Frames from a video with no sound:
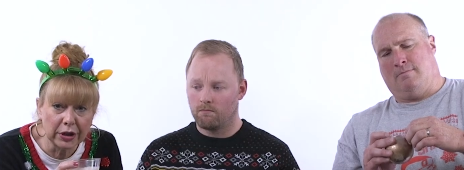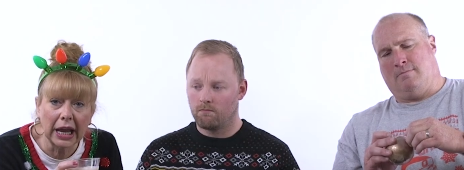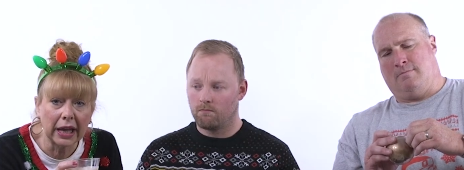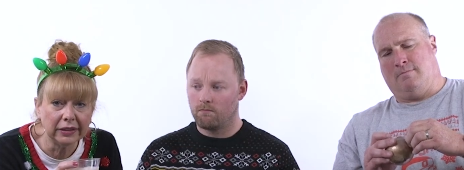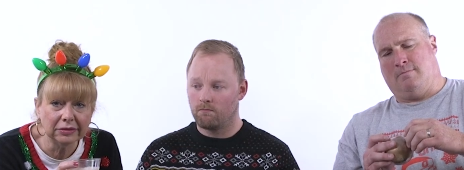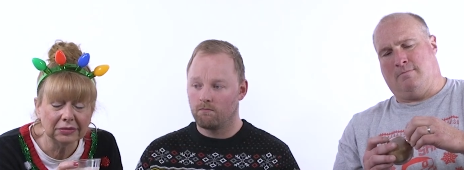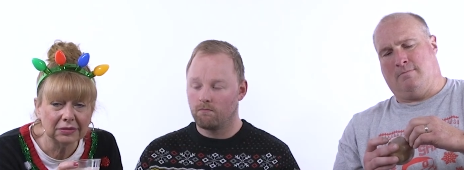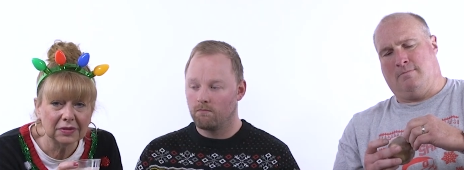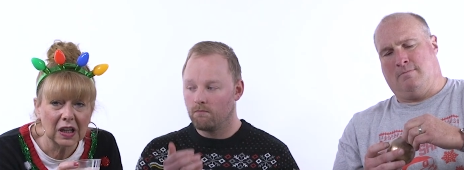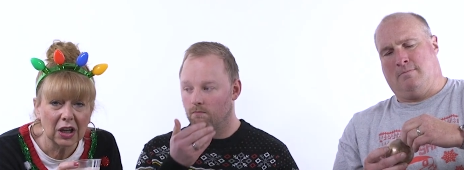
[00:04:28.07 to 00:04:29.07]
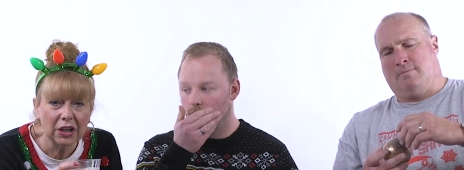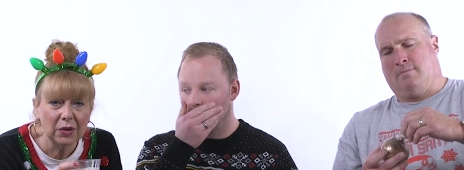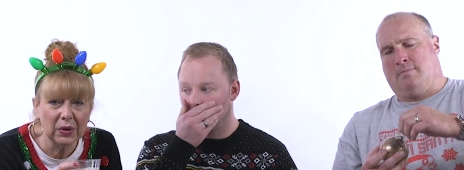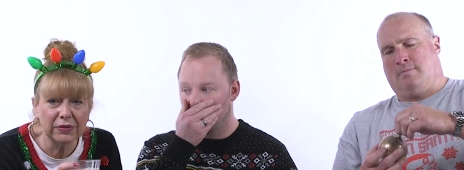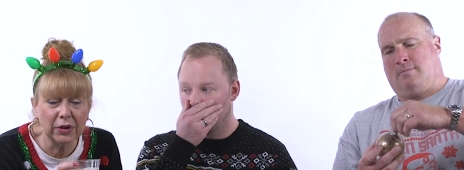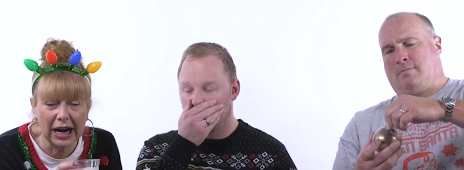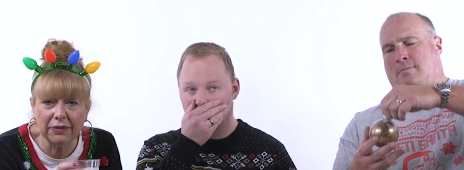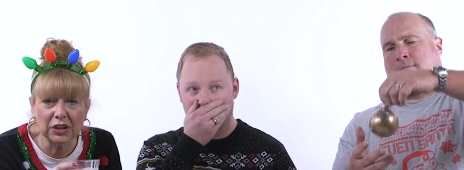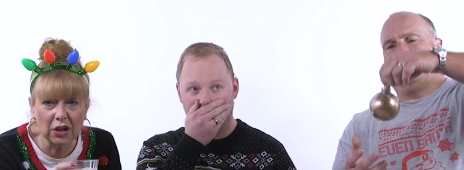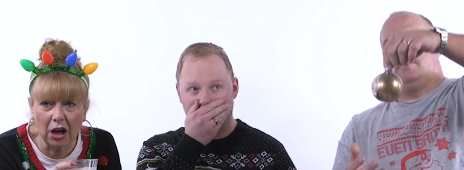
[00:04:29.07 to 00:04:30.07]
Speaker 1: we're done. We've
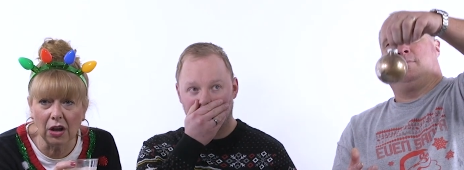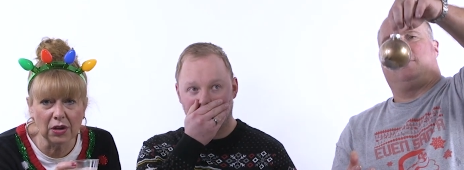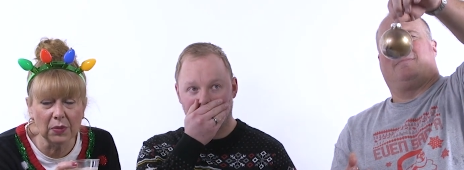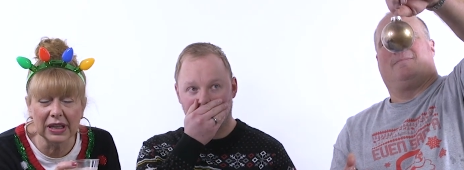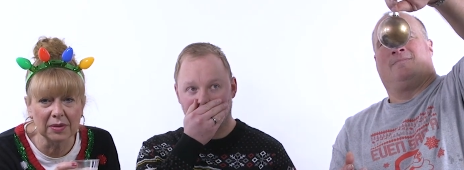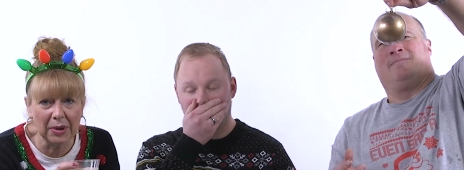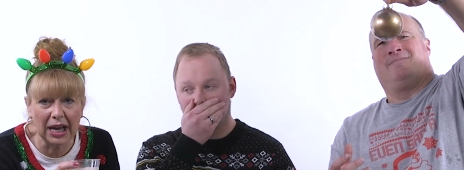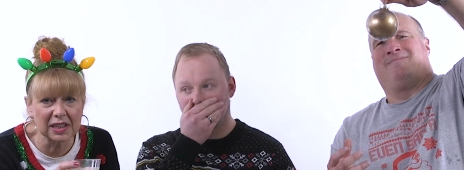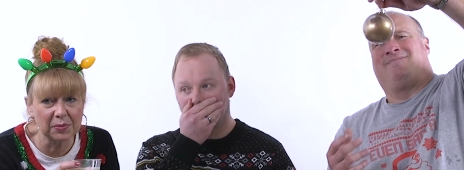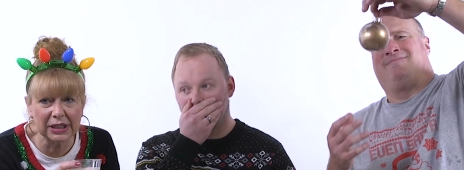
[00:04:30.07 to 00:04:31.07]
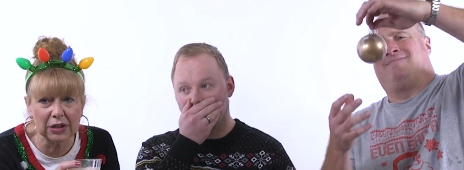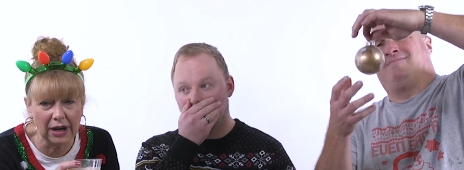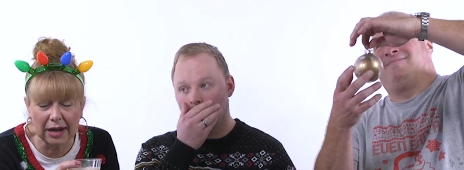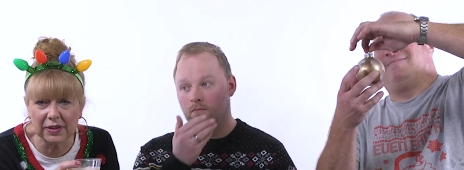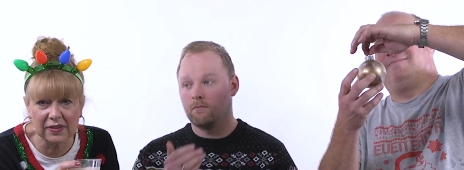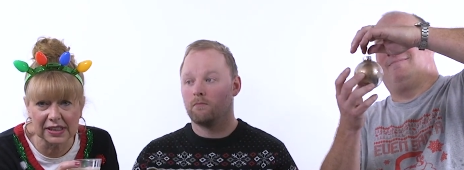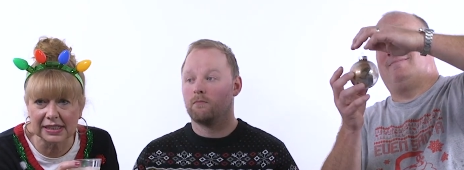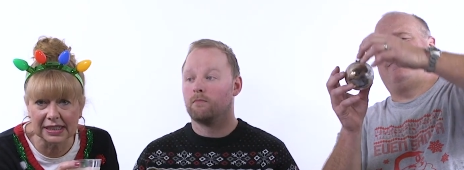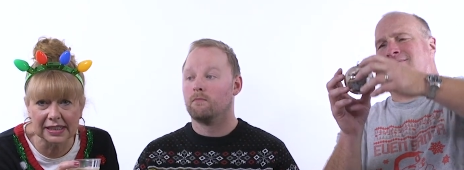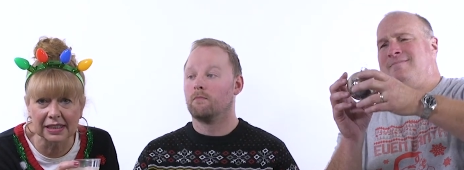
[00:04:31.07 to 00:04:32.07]
crafted all that we can possibly craft this
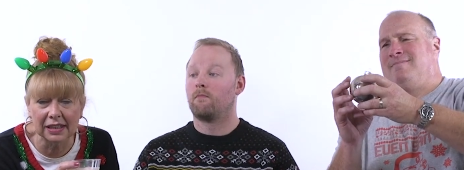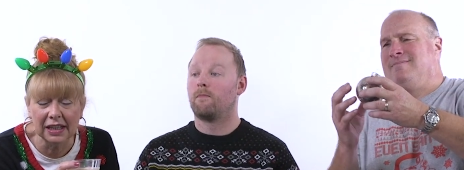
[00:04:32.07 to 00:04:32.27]
season.